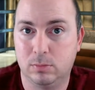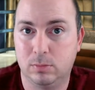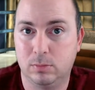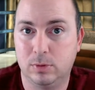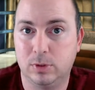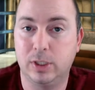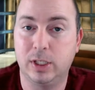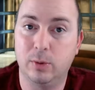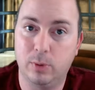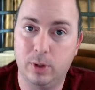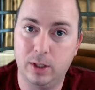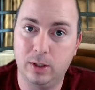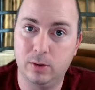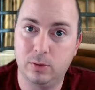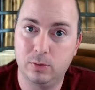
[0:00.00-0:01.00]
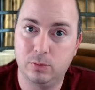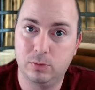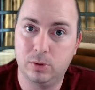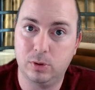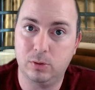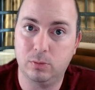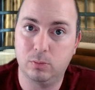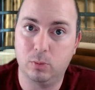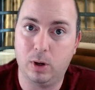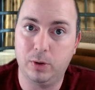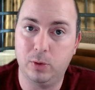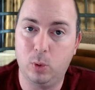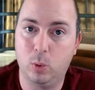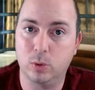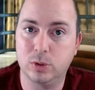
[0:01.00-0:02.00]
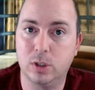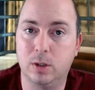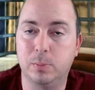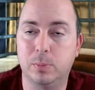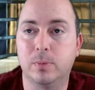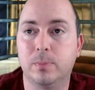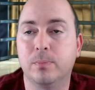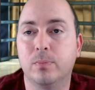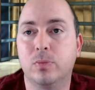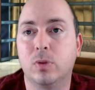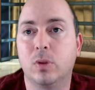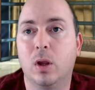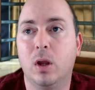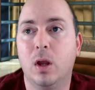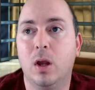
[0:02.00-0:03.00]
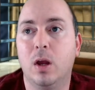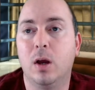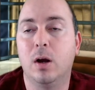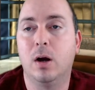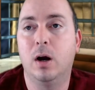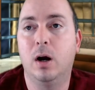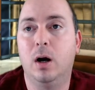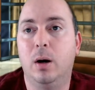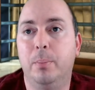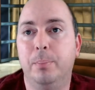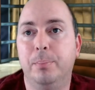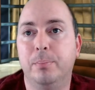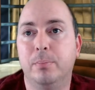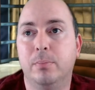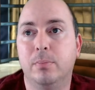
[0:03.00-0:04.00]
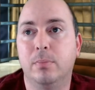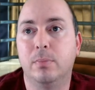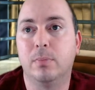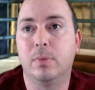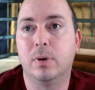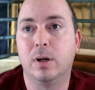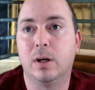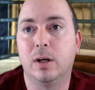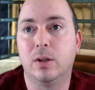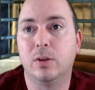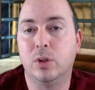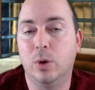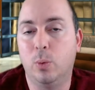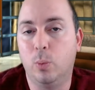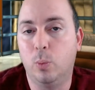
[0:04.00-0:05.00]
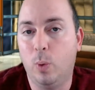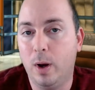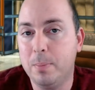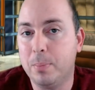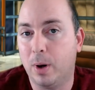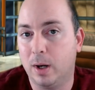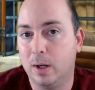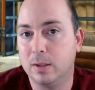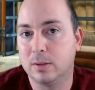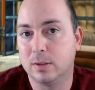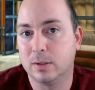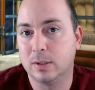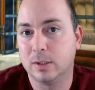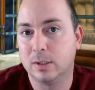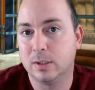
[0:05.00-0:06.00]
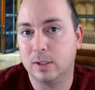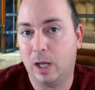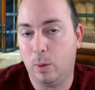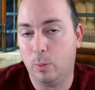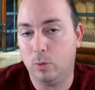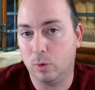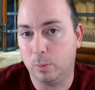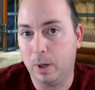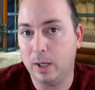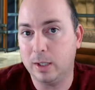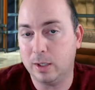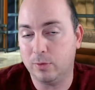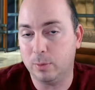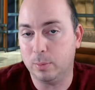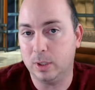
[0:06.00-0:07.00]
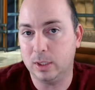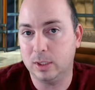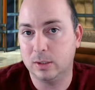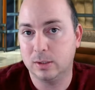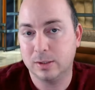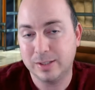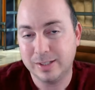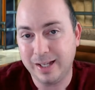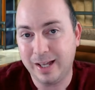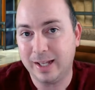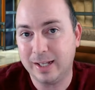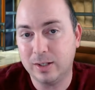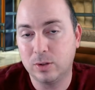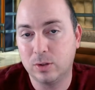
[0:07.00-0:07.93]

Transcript: to get ready to ride the horse up. The webbot, I will remind everybody, said